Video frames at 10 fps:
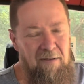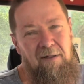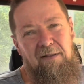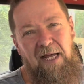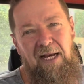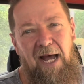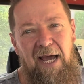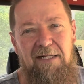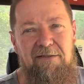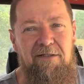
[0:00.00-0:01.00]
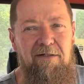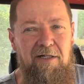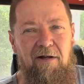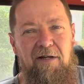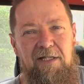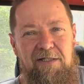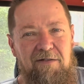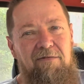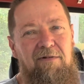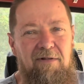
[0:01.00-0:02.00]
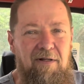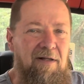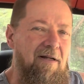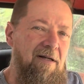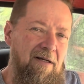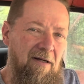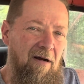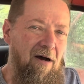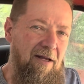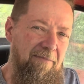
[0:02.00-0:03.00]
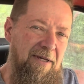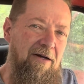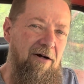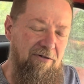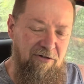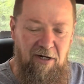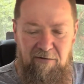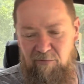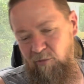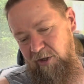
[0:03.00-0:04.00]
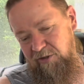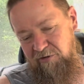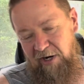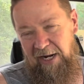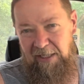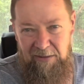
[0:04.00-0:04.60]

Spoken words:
Now the idle circuit on the Haul truck works great.